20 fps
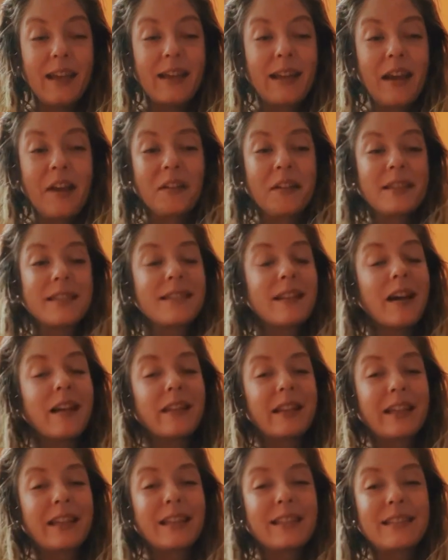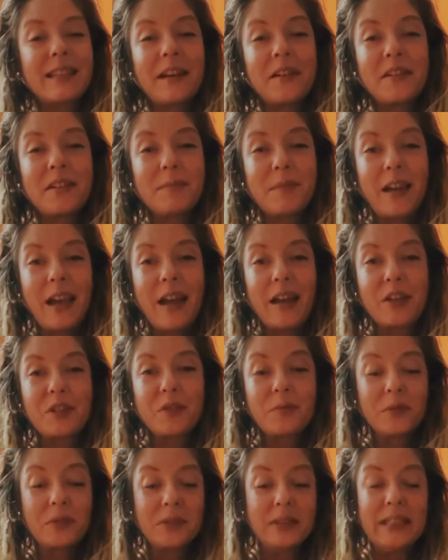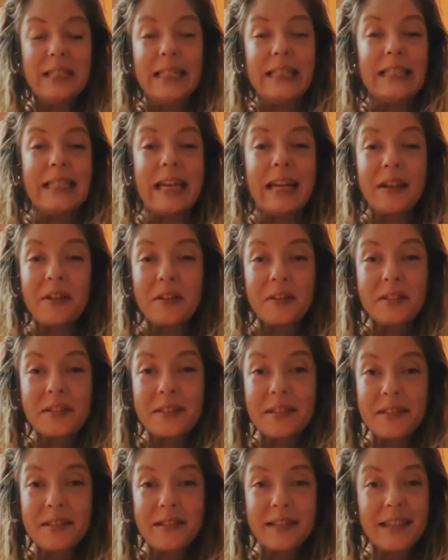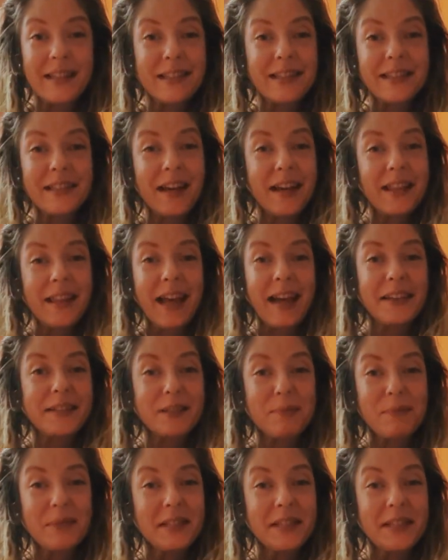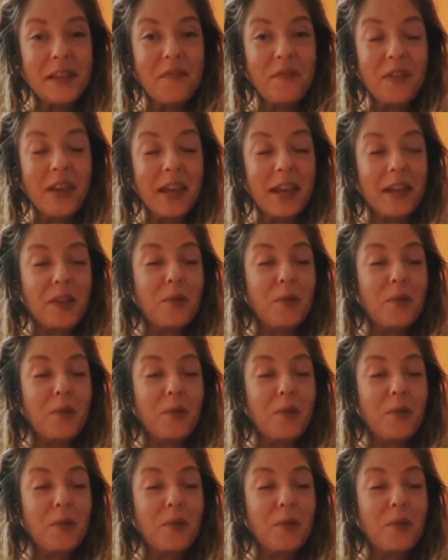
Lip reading: Now, it's not like it tells me actual details. It's not that specific,